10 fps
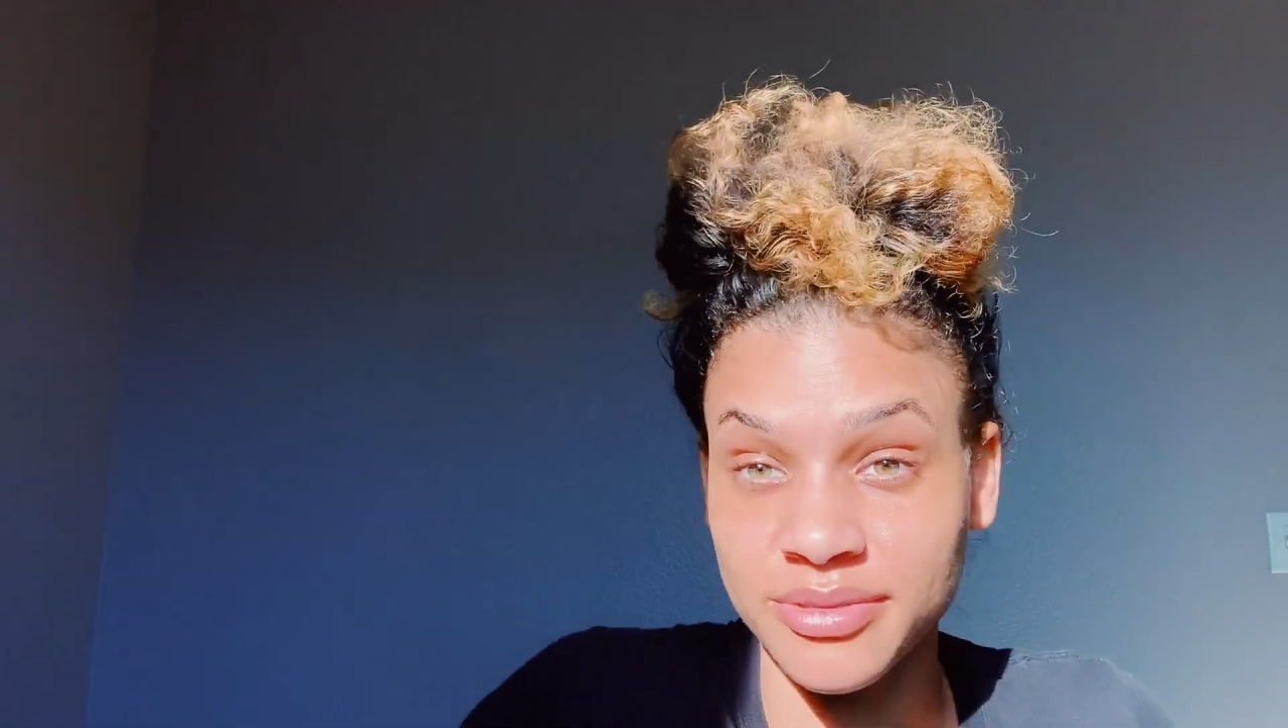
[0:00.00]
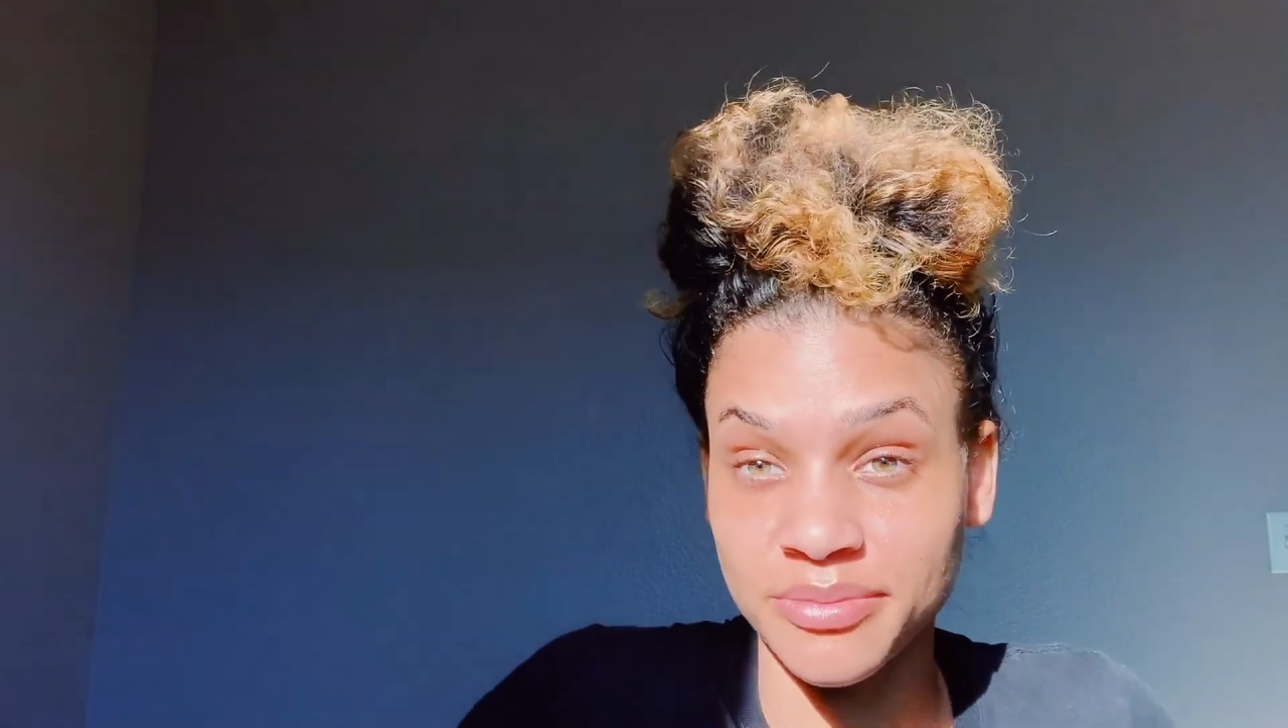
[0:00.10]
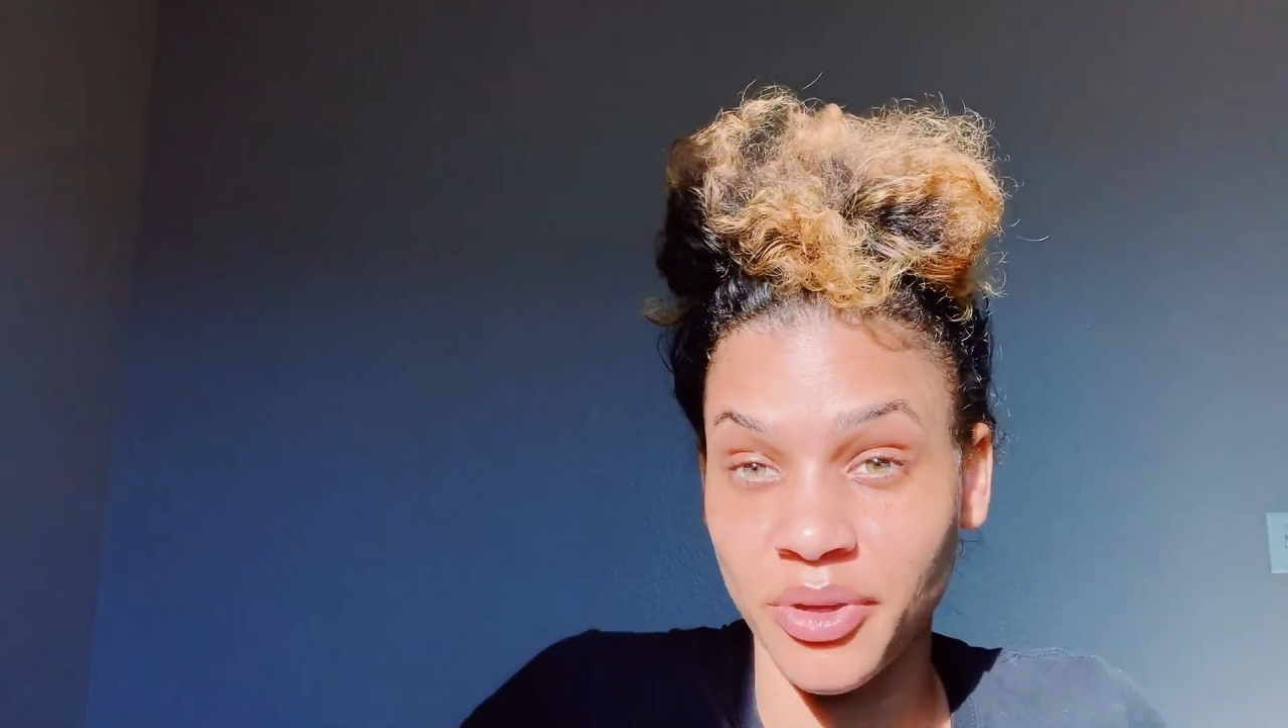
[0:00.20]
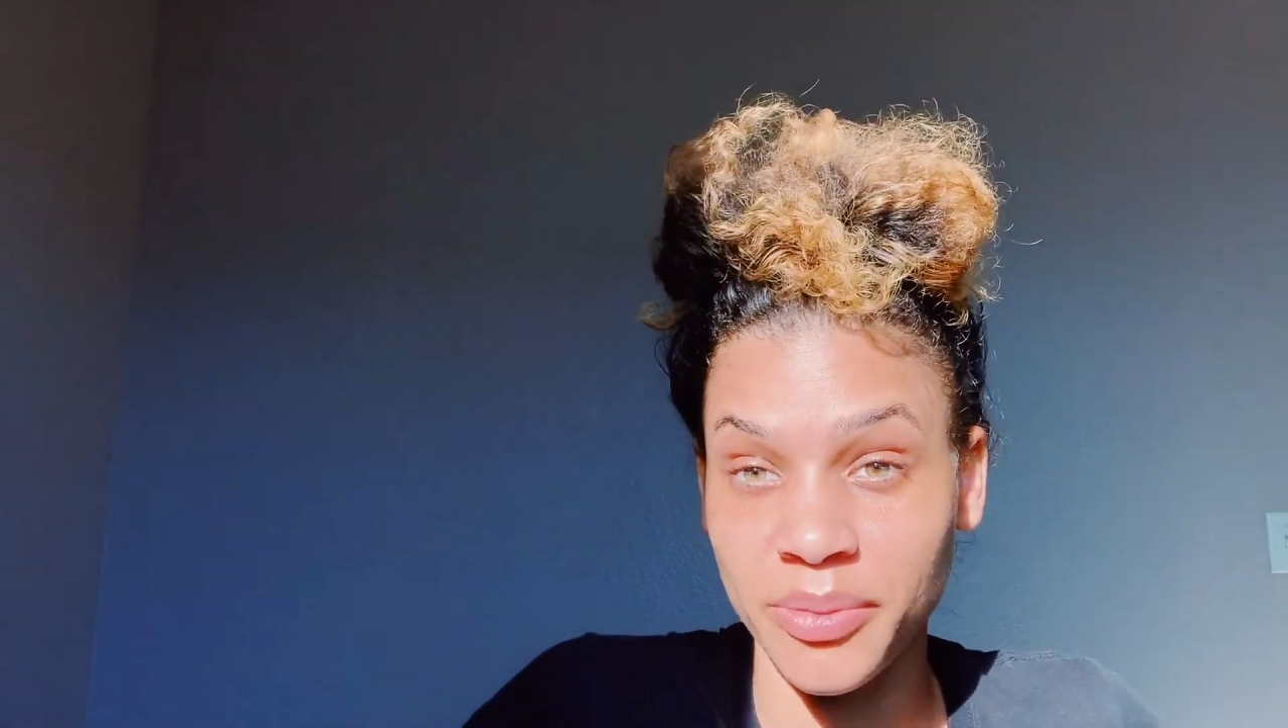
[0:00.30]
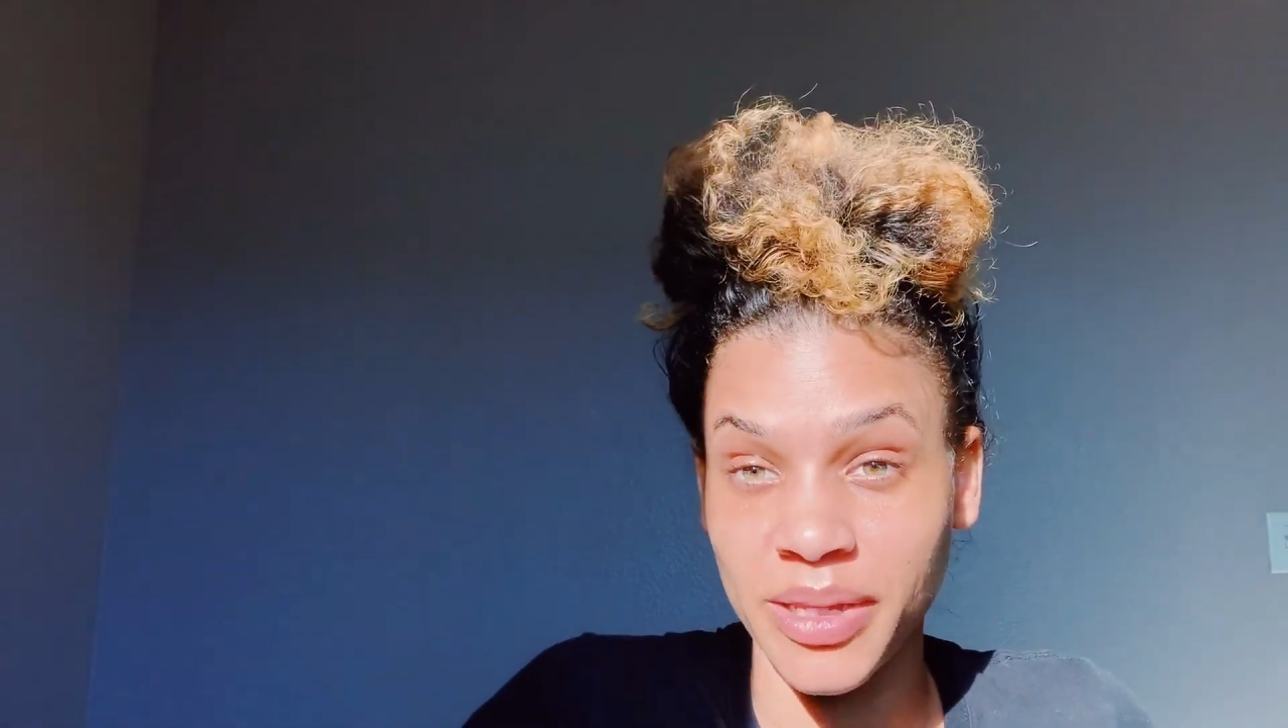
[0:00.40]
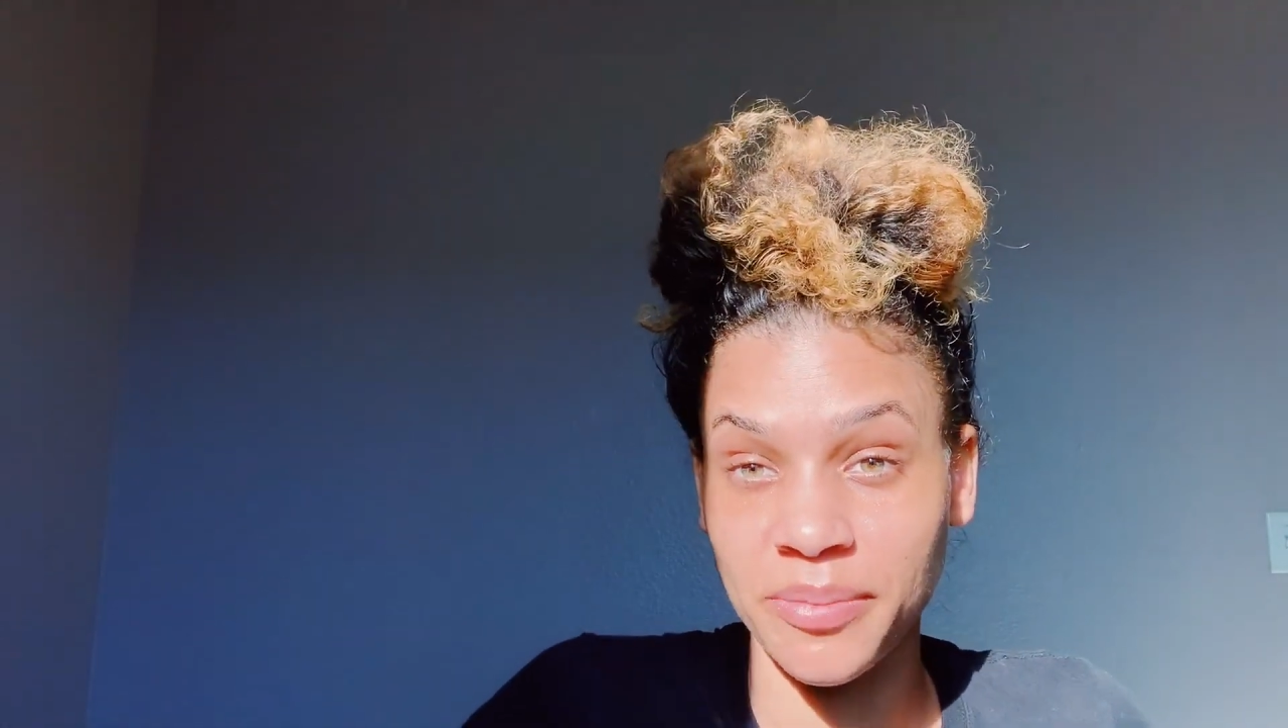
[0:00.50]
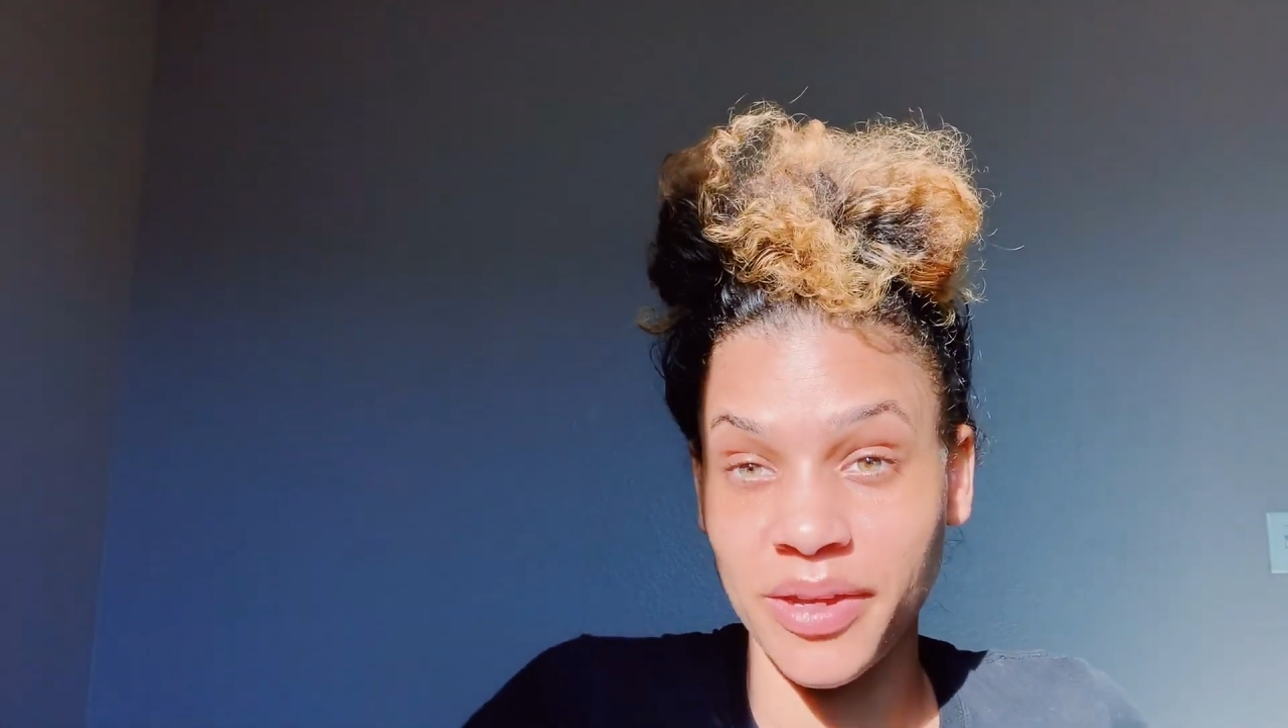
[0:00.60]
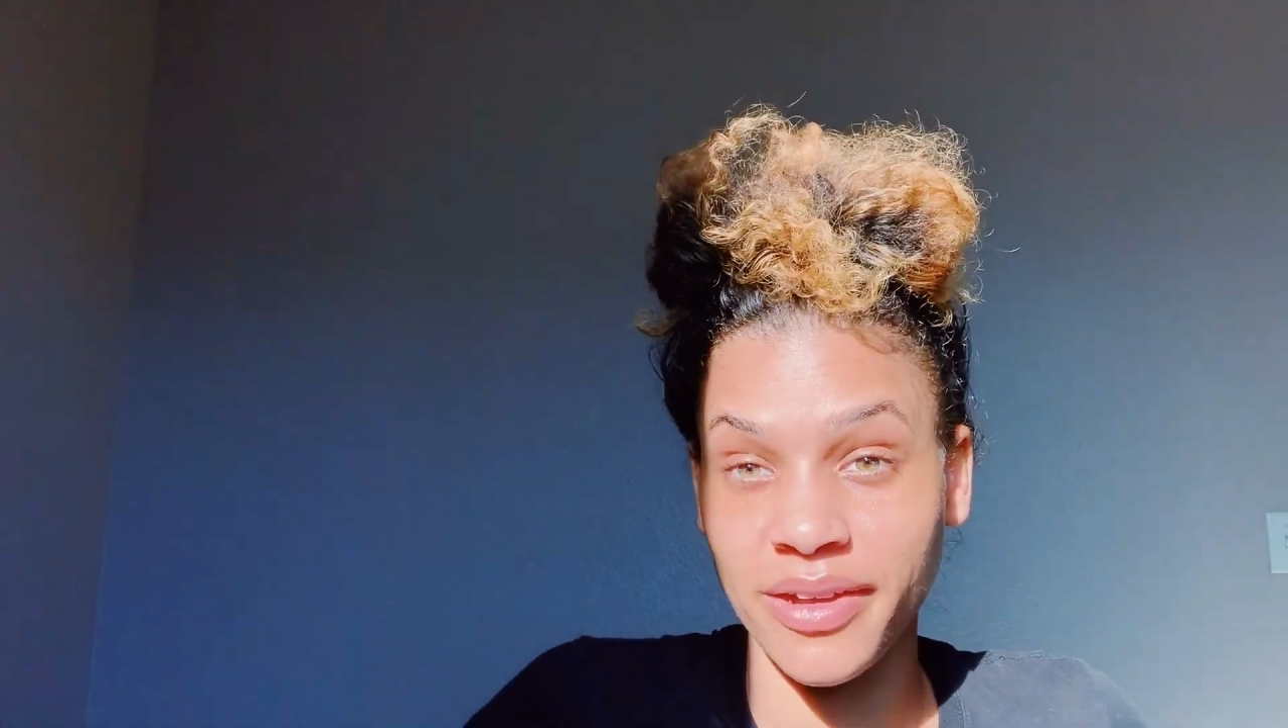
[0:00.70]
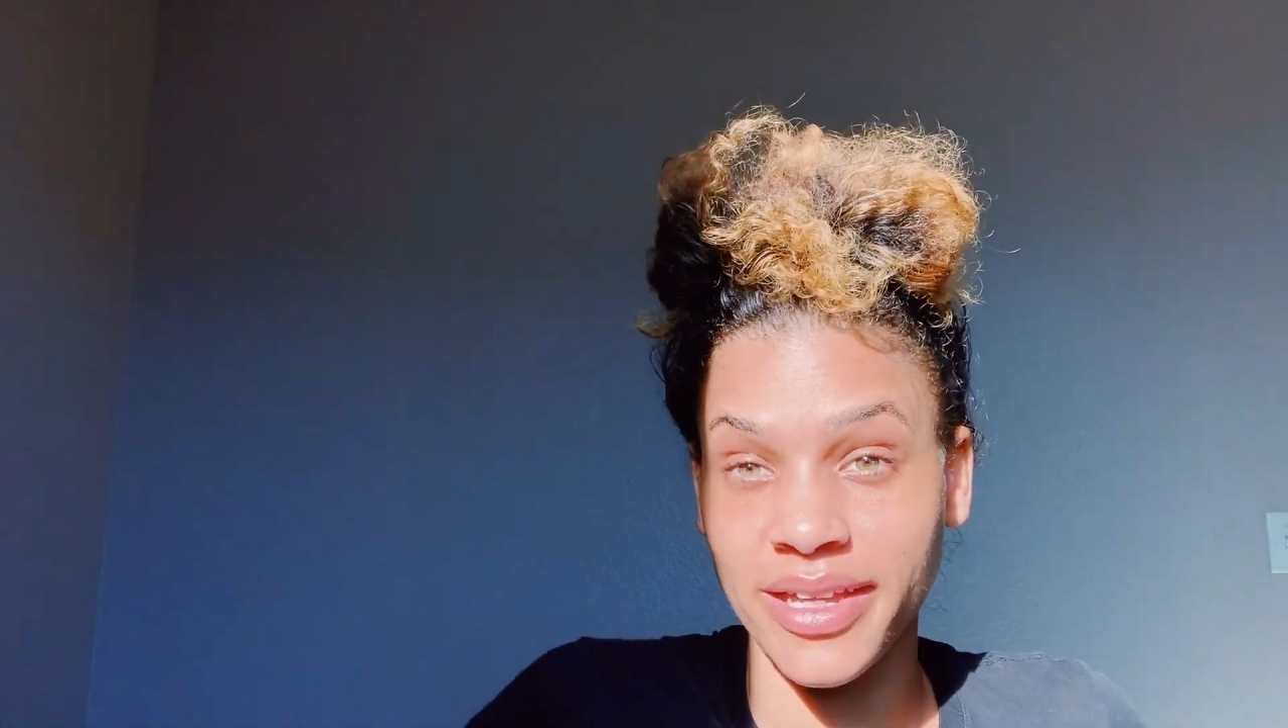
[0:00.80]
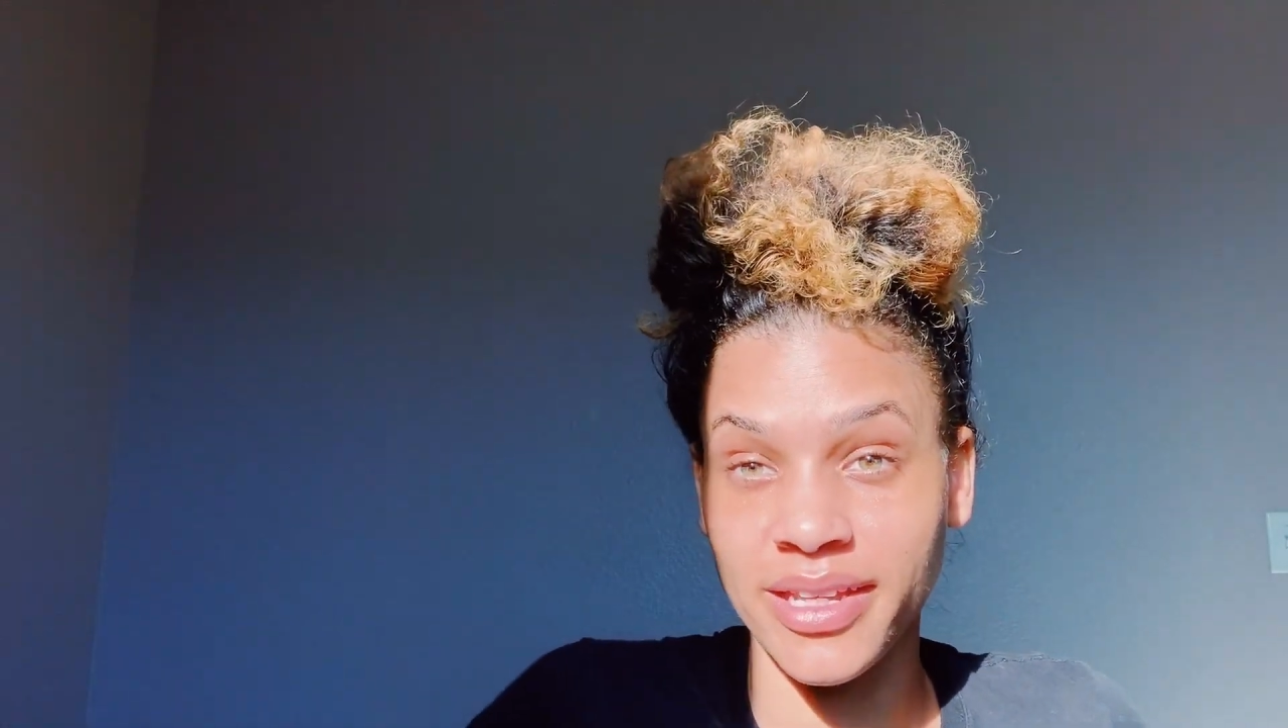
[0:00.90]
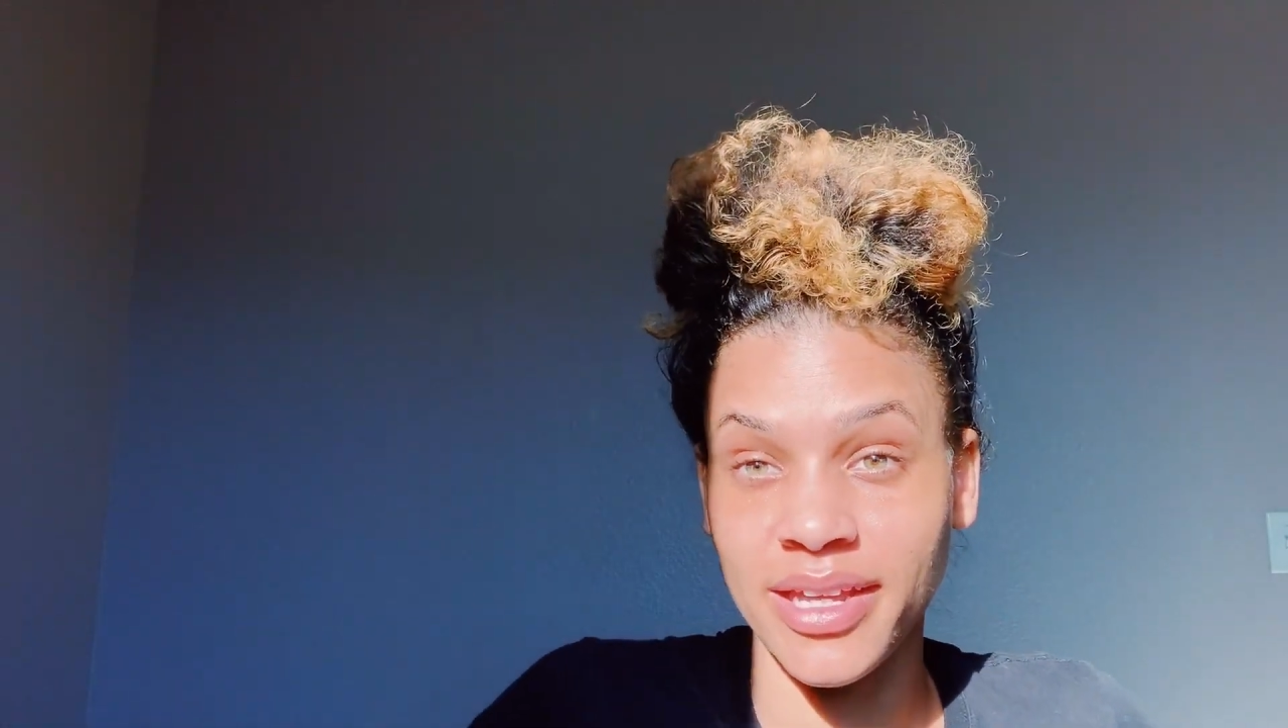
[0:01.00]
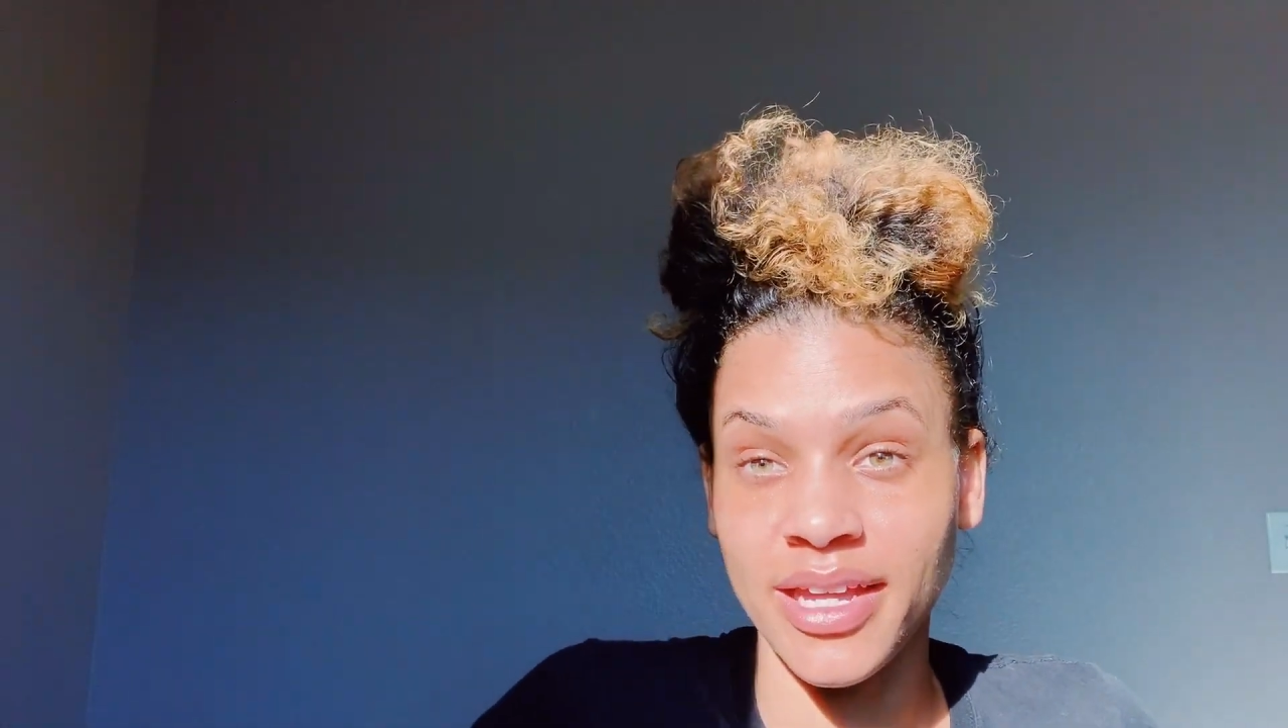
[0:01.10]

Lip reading: Point blank period.